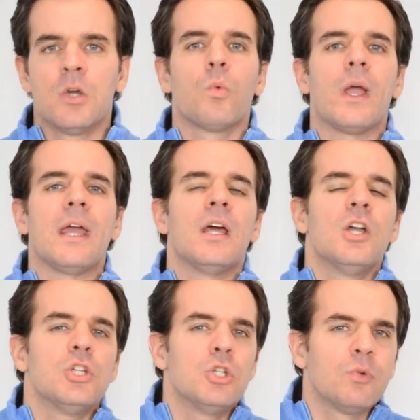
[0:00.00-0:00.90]
When
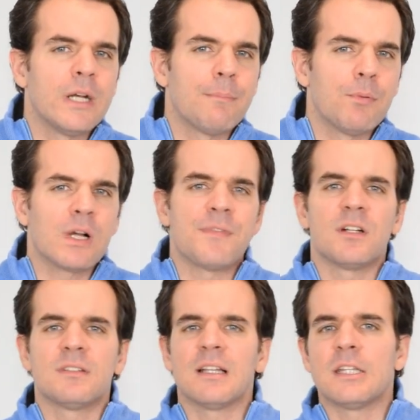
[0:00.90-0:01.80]
you read a book and
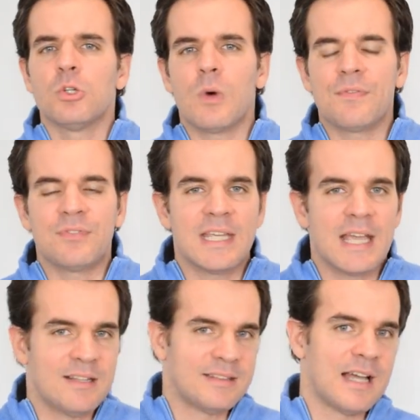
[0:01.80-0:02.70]
they're telling you what they
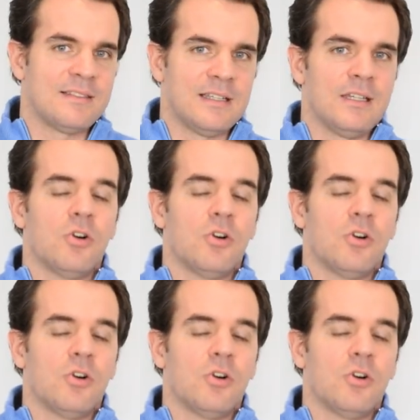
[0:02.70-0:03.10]
ate that day